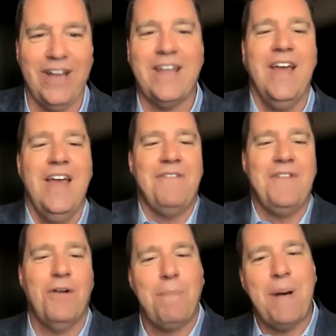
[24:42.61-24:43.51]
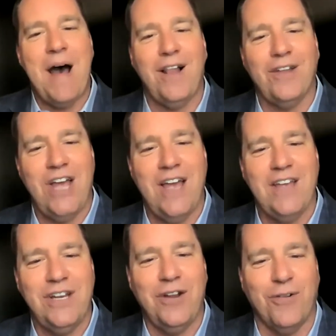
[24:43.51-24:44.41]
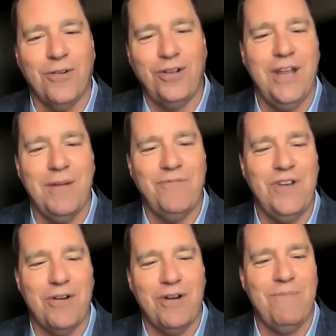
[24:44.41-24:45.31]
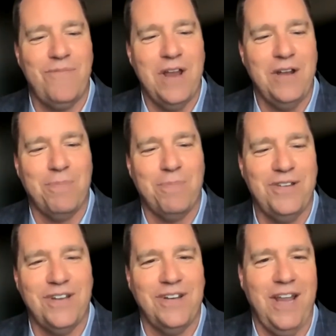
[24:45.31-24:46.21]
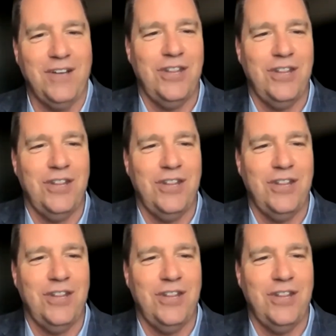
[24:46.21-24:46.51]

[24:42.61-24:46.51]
Like, if you're apologizing early in your presentation